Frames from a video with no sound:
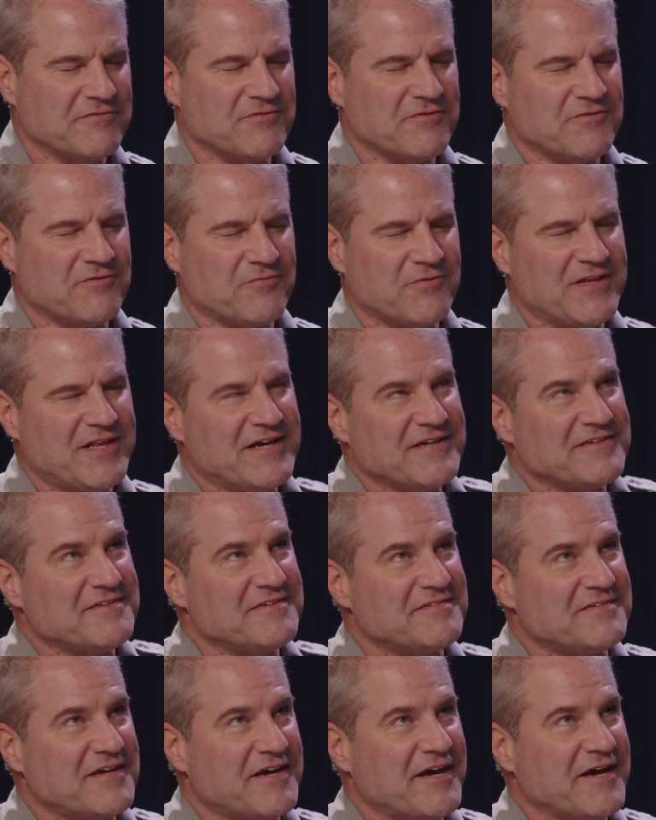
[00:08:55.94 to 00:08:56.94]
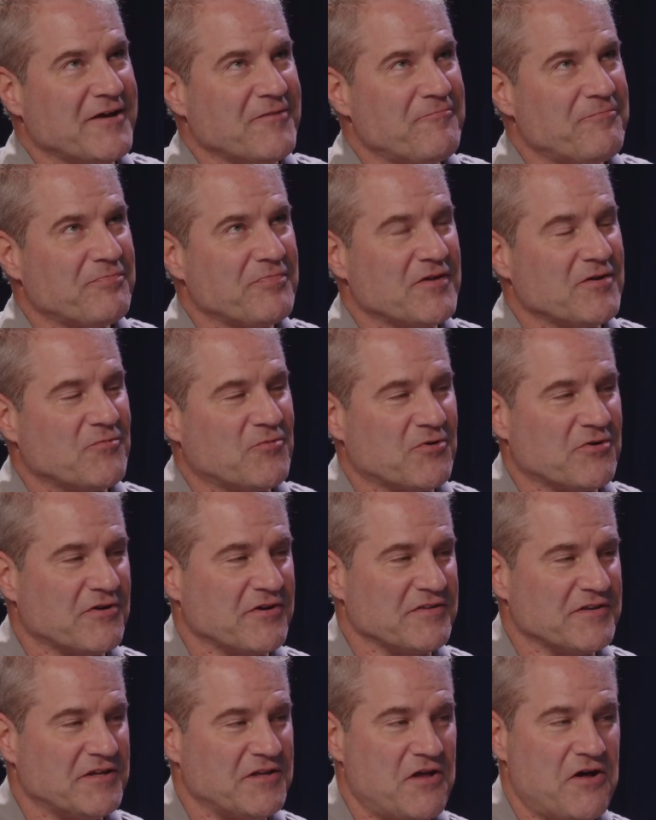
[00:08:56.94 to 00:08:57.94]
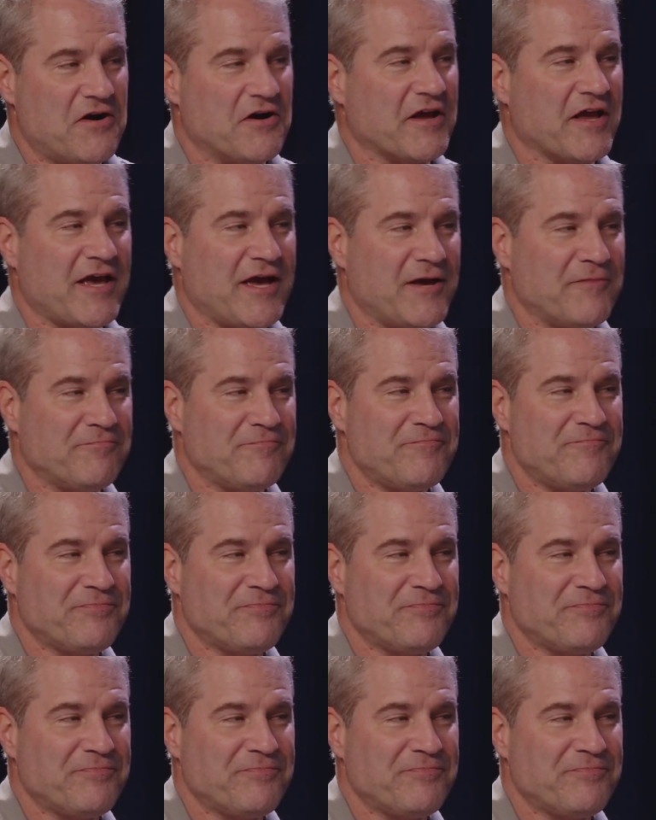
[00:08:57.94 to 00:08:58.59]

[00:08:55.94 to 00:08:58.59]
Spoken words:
We like to say that we're in the long game.